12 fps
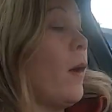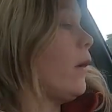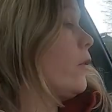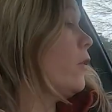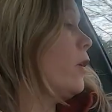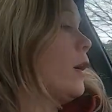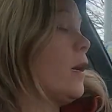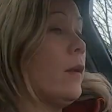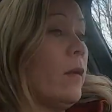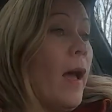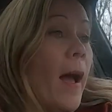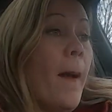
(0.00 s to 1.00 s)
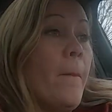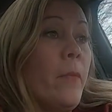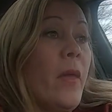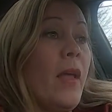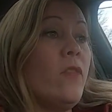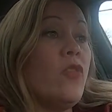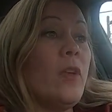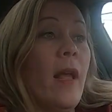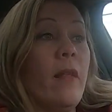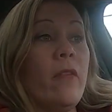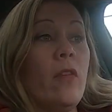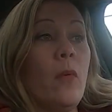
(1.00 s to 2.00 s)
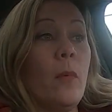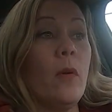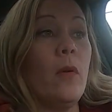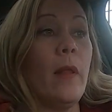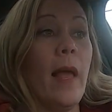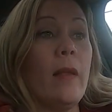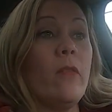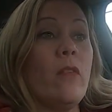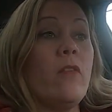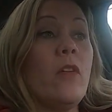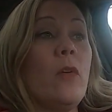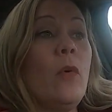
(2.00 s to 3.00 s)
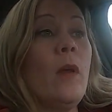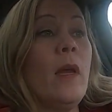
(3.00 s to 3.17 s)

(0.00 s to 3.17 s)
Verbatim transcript: Boxer engine, as Subaru likes to do.